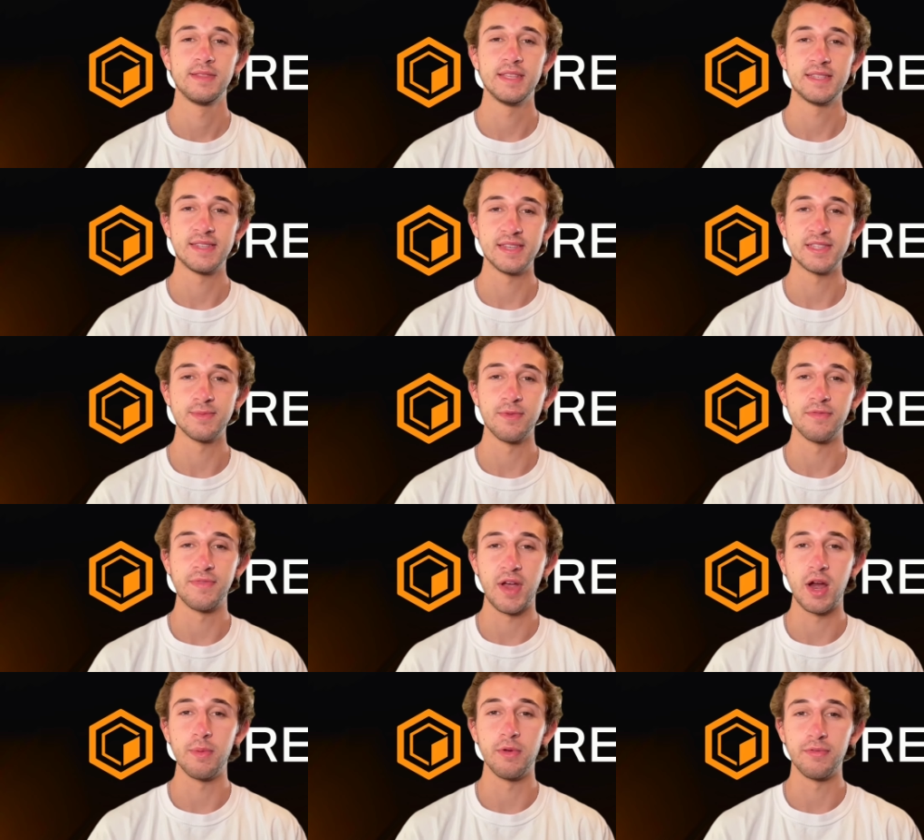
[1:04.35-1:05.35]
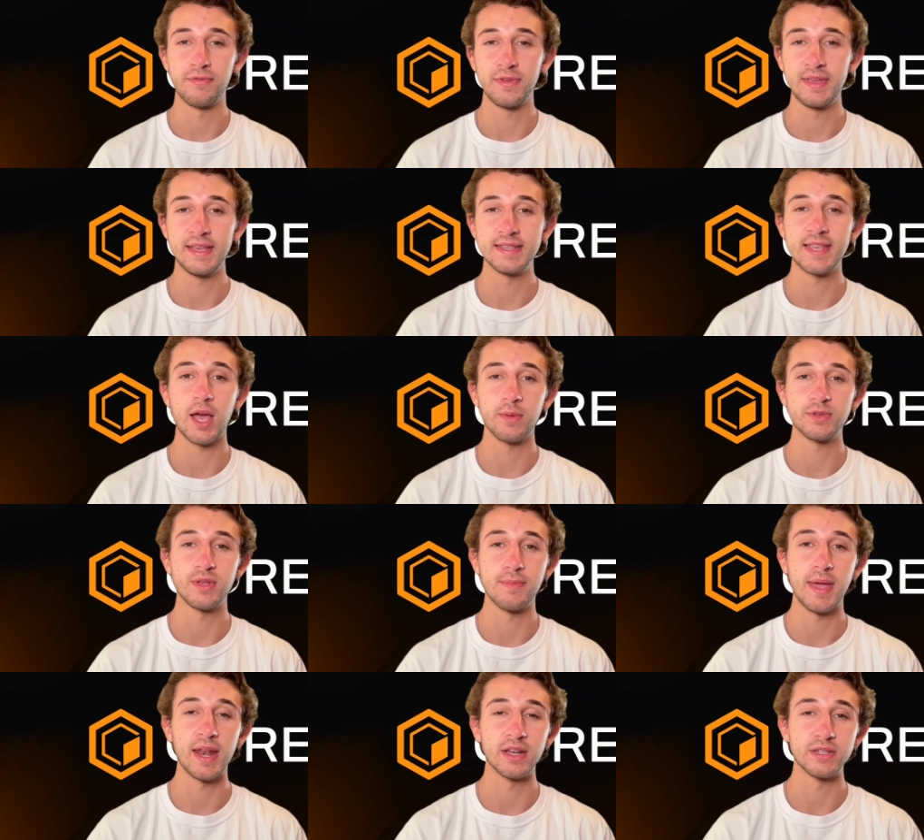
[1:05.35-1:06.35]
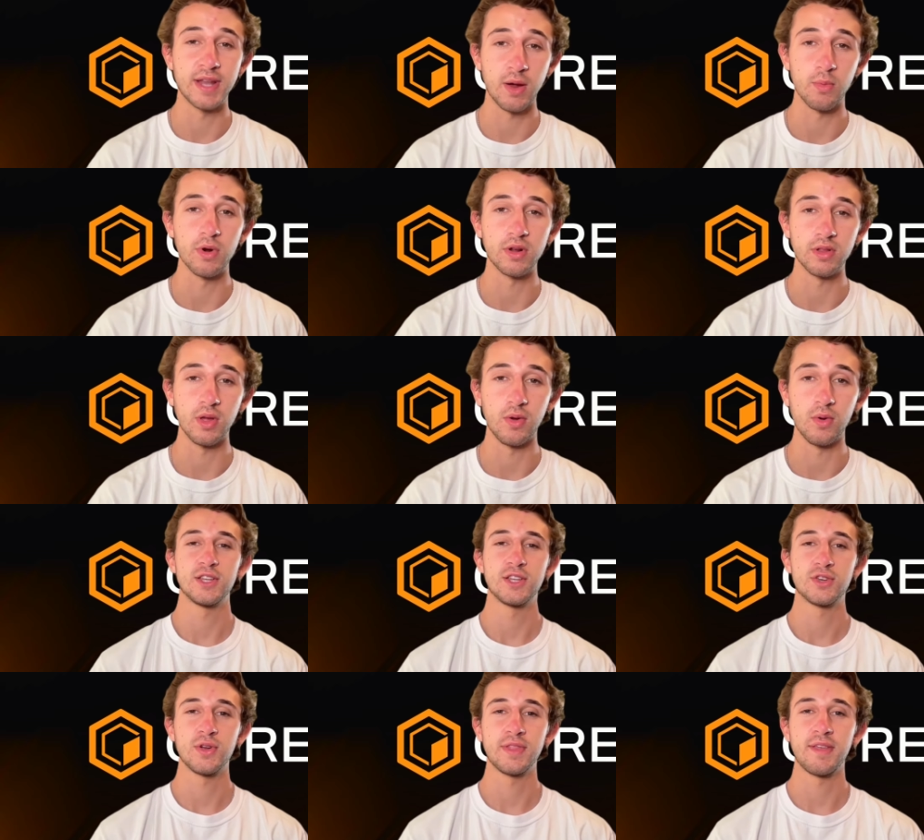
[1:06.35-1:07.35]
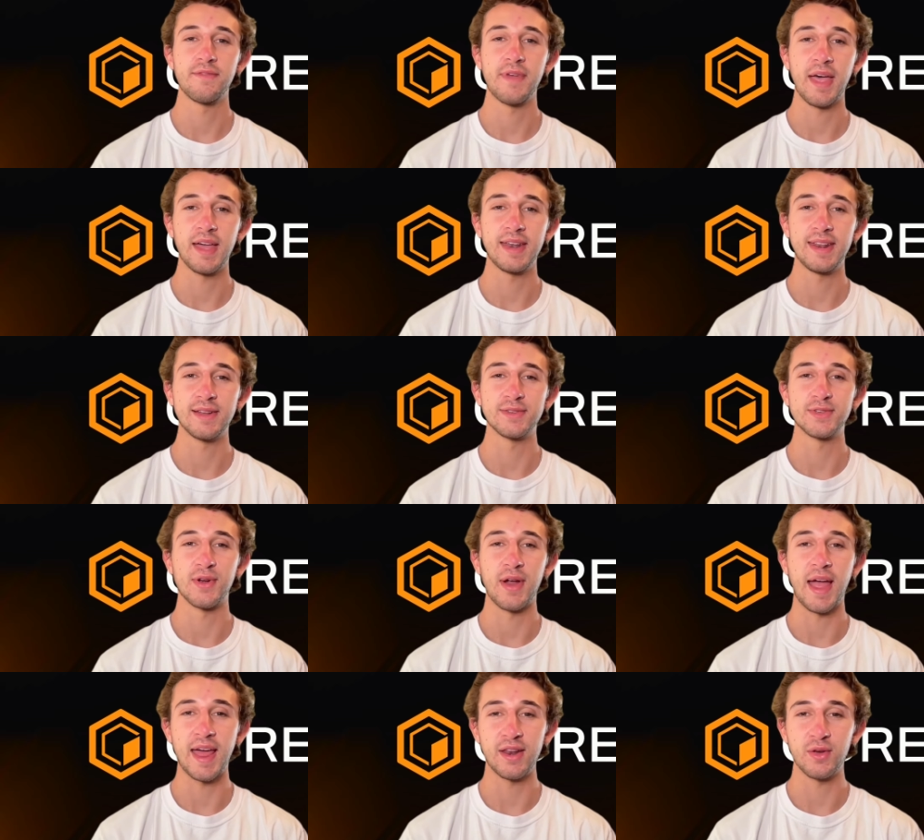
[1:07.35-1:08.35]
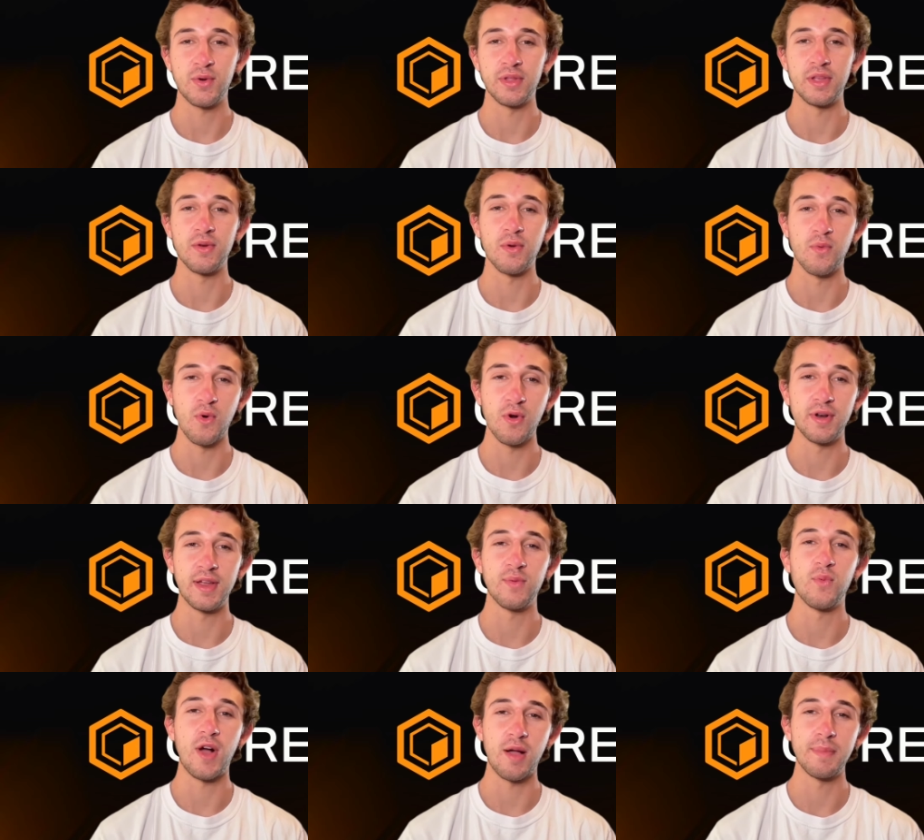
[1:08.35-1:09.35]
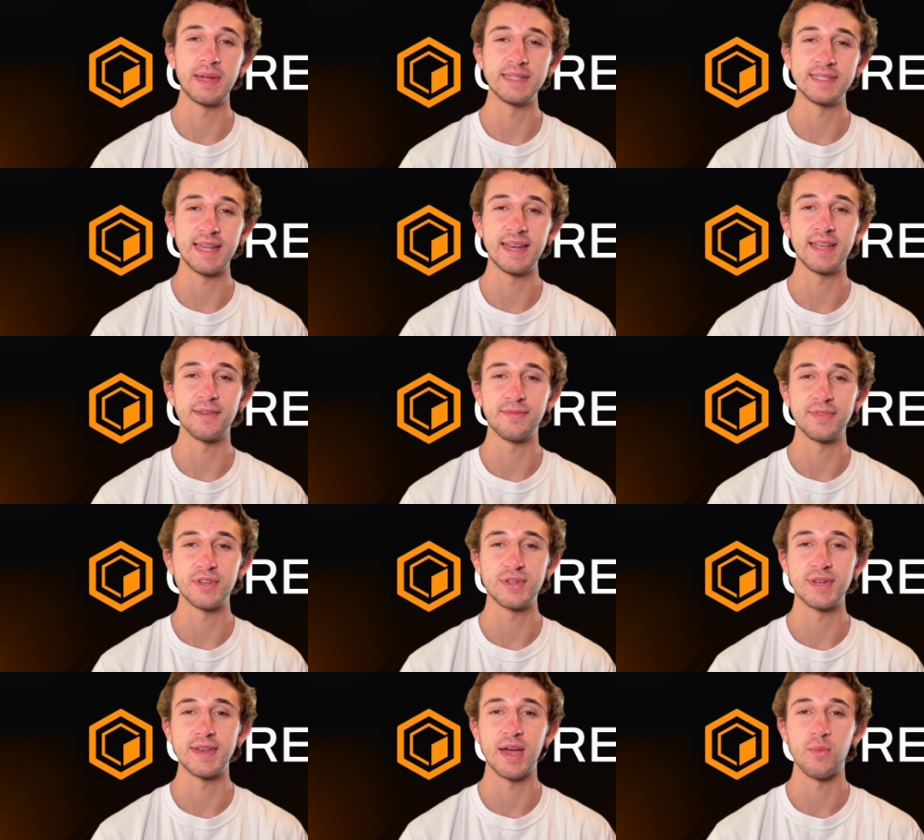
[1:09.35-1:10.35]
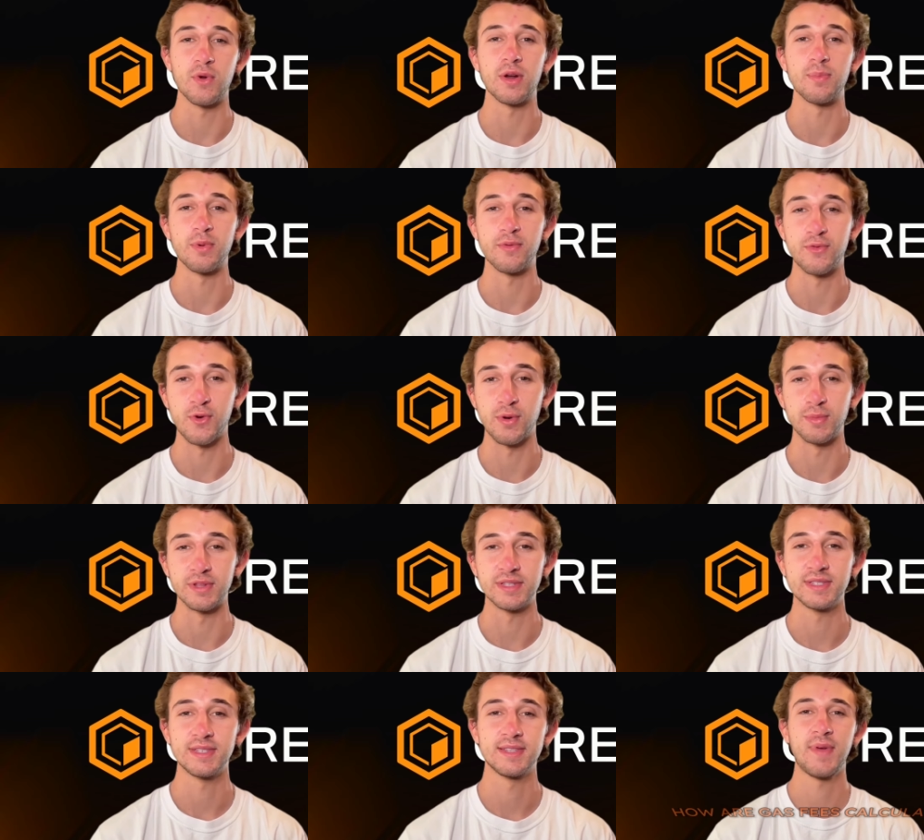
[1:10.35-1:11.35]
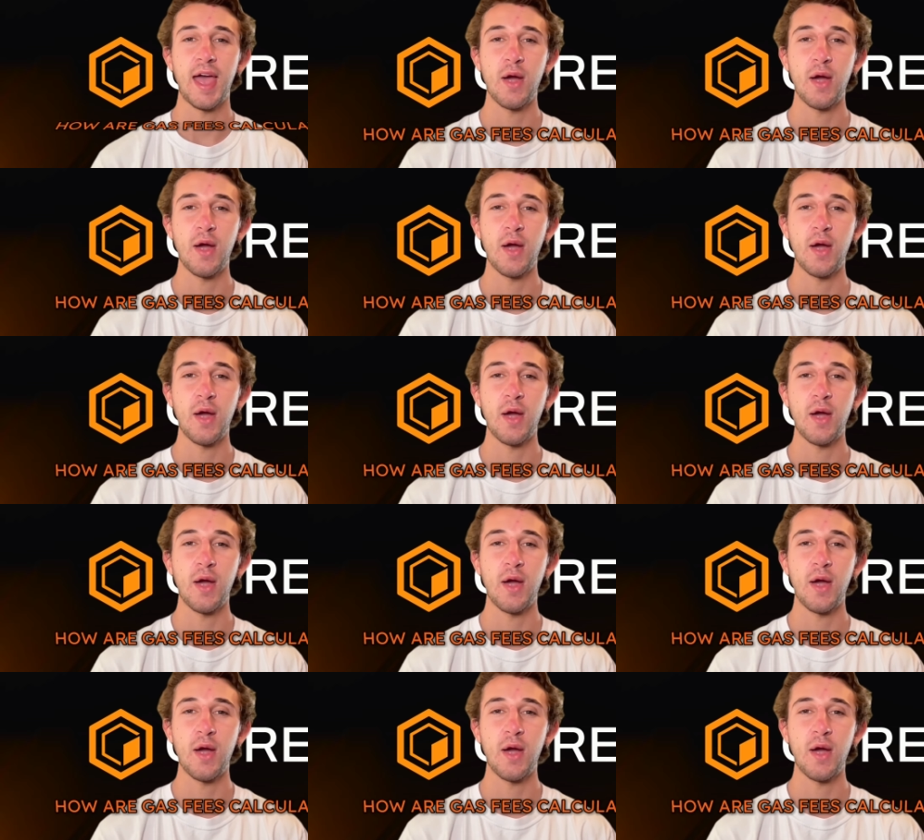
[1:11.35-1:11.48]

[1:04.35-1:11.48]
This system of variable fees helps to manage network load, ensuring that validators are adequately rewarded while maintaining efficient network performance.